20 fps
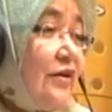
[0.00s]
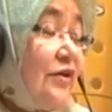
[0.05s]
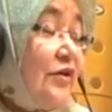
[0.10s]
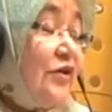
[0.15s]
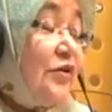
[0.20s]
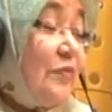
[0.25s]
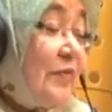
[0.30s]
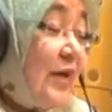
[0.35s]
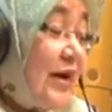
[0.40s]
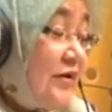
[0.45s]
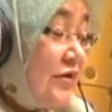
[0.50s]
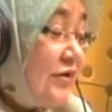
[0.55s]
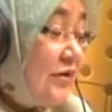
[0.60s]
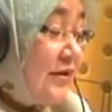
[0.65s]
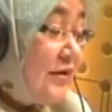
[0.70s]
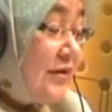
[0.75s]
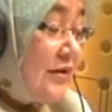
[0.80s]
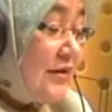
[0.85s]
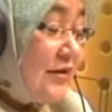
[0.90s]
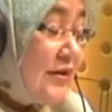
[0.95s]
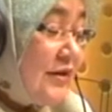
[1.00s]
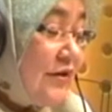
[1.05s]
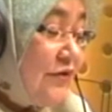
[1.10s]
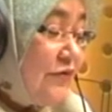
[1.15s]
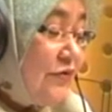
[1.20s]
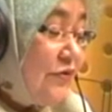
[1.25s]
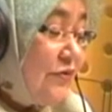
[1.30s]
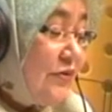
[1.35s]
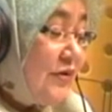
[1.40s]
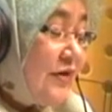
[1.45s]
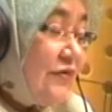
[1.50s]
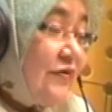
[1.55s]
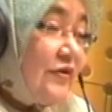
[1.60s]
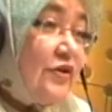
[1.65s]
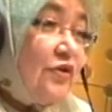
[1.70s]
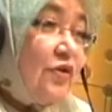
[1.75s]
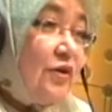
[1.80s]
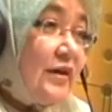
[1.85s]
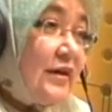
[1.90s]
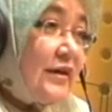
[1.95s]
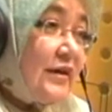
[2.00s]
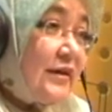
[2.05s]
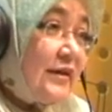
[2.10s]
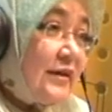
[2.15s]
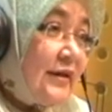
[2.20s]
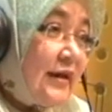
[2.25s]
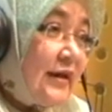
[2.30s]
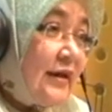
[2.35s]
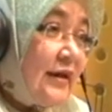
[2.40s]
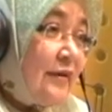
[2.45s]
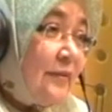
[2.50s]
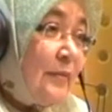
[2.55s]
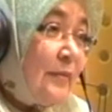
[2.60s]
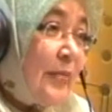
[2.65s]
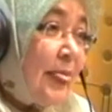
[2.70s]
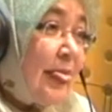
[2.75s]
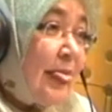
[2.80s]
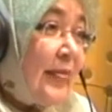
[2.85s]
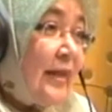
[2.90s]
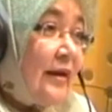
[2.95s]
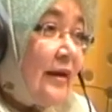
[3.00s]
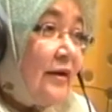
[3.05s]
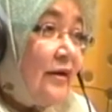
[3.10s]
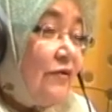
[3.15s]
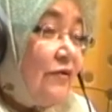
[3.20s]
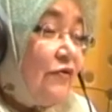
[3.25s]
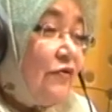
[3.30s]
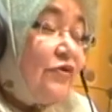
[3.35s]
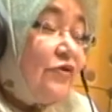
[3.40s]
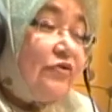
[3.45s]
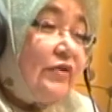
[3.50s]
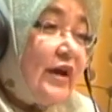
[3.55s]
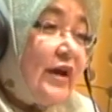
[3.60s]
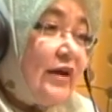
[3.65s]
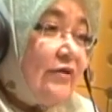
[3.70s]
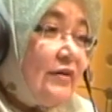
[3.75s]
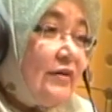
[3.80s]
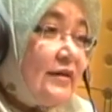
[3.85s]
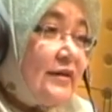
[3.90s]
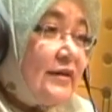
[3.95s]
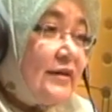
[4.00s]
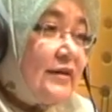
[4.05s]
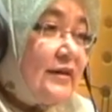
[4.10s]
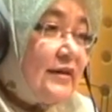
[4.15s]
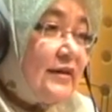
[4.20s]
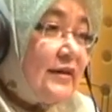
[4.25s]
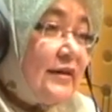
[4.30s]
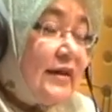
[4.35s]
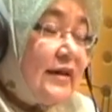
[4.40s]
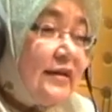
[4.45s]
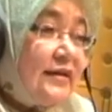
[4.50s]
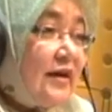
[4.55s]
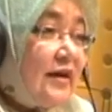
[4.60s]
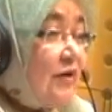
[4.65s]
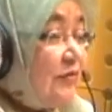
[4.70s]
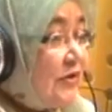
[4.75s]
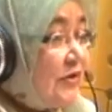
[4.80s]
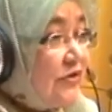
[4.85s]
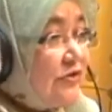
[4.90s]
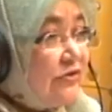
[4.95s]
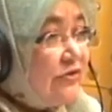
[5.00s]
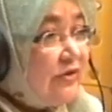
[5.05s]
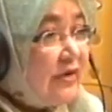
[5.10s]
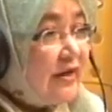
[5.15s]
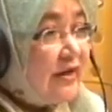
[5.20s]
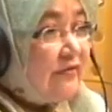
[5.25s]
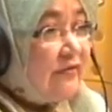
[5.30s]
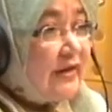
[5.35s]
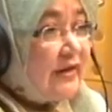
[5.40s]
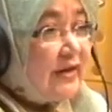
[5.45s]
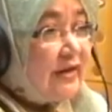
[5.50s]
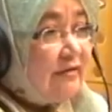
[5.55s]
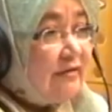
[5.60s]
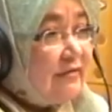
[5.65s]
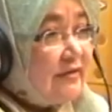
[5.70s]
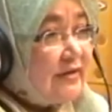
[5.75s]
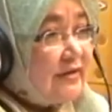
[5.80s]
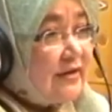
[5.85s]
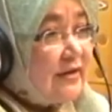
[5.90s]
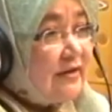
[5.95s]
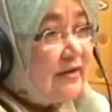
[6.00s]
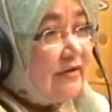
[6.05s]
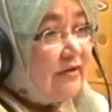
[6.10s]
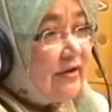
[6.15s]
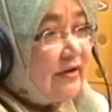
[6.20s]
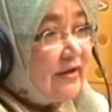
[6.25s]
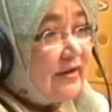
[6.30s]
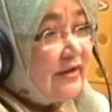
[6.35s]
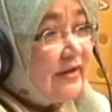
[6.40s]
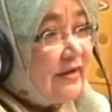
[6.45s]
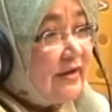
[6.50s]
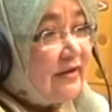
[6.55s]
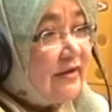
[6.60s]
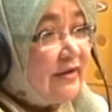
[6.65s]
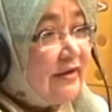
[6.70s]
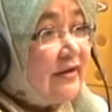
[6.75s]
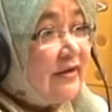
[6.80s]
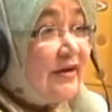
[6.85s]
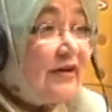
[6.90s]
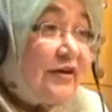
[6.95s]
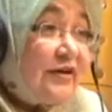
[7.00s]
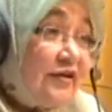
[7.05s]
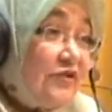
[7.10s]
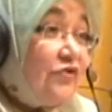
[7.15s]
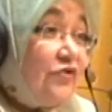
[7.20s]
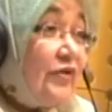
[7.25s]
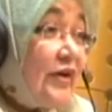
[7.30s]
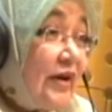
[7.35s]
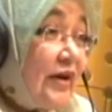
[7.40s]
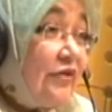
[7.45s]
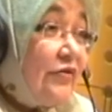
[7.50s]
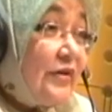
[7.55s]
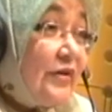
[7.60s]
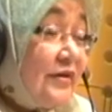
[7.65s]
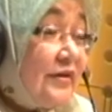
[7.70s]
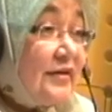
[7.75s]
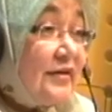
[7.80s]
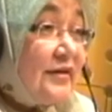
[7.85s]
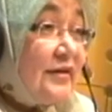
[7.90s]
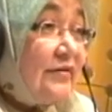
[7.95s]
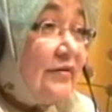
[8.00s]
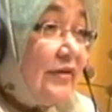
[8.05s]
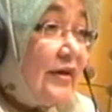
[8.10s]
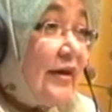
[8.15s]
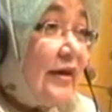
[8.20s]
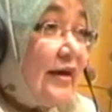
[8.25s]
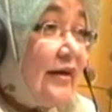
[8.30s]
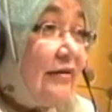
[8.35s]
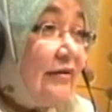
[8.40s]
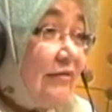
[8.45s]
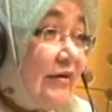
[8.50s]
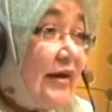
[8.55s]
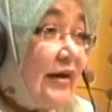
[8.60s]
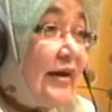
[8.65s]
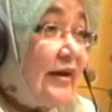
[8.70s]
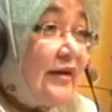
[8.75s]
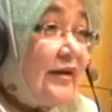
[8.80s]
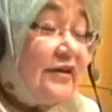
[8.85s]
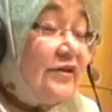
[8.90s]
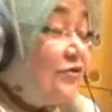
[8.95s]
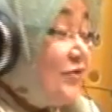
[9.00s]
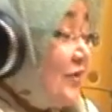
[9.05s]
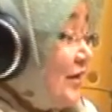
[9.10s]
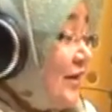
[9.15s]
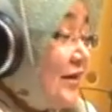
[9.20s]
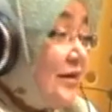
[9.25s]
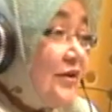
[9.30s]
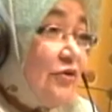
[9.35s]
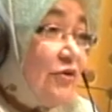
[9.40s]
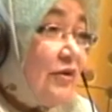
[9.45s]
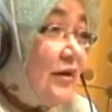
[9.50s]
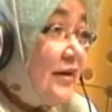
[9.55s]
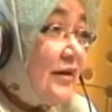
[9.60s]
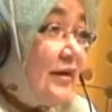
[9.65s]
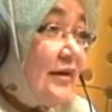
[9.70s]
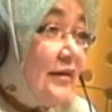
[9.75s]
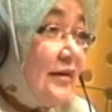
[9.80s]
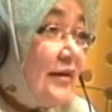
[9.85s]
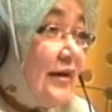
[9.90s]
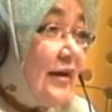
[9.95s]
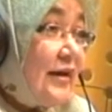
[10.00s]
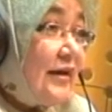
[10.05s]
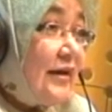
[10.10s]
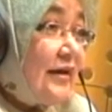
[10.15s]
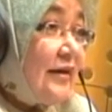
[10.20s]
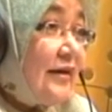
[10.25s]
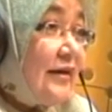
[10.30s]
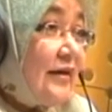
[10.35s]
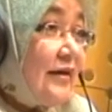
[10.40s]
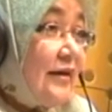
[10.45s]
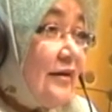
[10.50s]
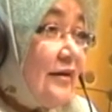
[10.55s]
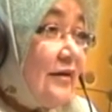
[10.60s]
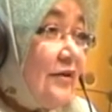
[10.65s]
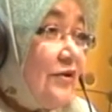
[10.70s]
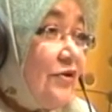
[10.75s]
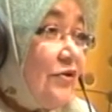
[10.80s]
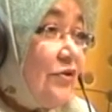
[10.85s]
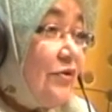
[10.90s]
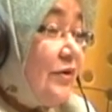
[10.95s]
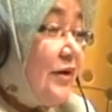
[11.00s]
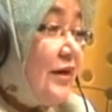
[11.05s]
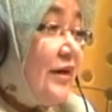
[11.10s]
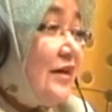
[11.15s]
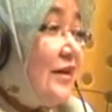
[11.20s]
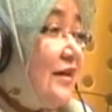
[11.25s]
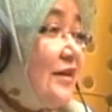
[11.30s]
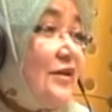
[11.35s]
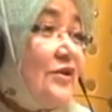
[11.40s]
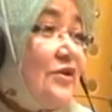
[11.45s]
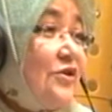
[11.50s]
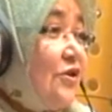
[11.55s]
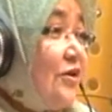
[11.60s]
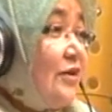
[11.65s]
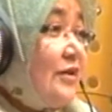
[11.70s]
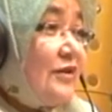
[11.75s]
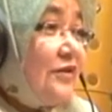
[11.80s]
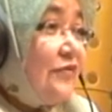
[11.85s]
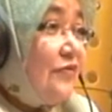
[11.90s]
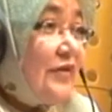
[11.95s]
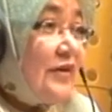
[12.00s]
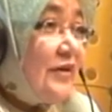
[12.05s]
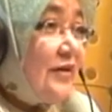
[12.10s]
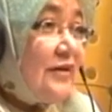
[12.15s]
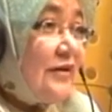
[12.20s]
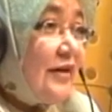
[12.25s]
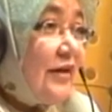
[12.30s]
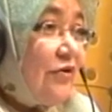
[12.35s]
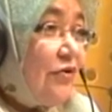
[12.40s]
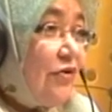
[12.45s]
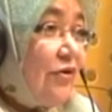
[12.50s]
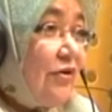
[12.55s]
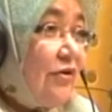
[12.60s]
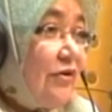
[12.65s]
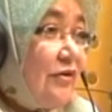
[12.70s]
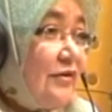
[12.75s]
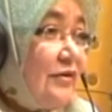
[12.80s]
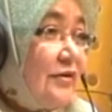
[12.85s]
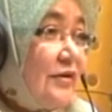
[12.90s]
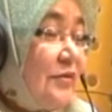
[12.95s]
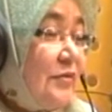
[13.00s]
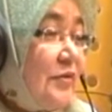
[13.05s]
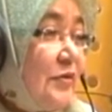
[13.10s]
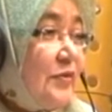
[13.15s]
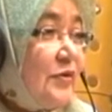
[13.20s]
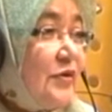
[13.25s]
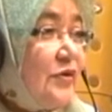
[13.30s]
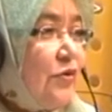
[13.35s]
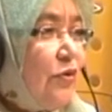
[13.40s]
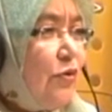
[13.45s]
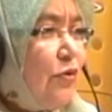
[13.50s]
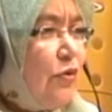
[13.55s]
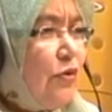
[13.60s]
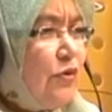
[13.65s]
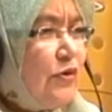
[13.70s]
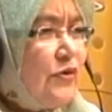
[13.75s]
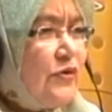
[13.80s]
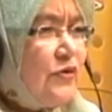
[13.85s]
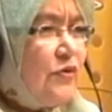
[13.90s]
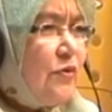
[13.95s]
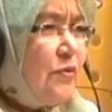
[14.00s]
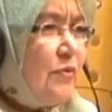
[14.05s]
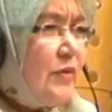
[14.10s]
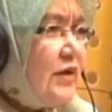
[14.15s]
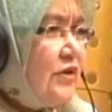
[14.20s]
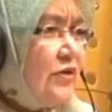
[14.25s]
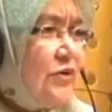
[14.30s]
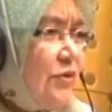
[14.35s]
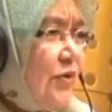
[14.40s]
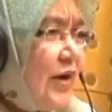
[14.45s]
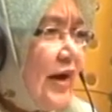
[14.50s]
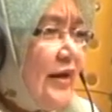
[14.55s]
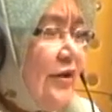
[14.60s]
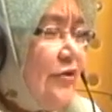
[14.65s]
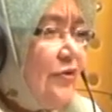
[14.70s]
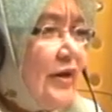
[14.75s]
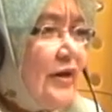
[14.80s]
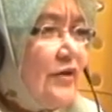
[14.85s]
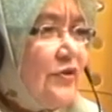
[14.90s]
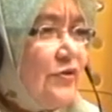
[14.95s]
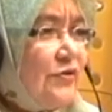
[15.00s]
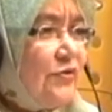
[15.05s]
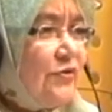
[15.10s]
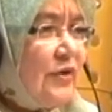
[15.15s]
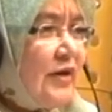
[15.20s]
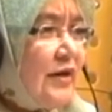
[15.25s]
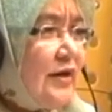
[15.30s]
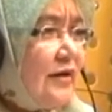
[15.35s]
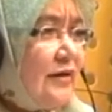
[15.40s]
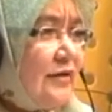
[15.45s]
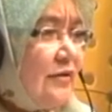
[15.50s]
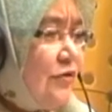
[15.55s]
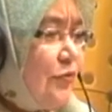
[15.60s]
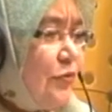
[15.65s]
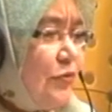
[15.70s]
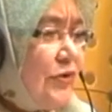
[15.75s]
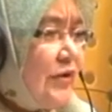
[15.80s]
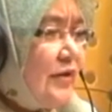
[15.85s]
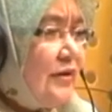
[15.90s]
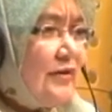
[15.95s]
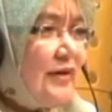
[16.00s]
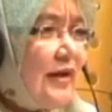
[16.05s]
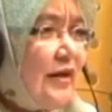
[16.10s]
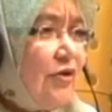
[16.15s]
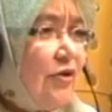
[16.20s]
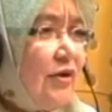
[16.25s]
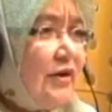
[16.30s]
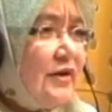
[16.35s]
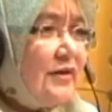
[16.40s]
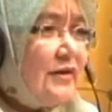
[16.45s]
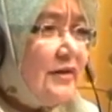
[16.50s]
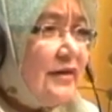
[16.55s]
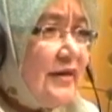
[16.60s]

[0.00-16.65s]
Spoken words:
Imagine, Siti, if you save $1 a day for 360 days, how much do you have at the end of the day? End the year, it's 360 ringgit, right? It's only $1 a day. So it is not difficult at all. Some people say, oh, so much. No, I don't ask you to put in $10 a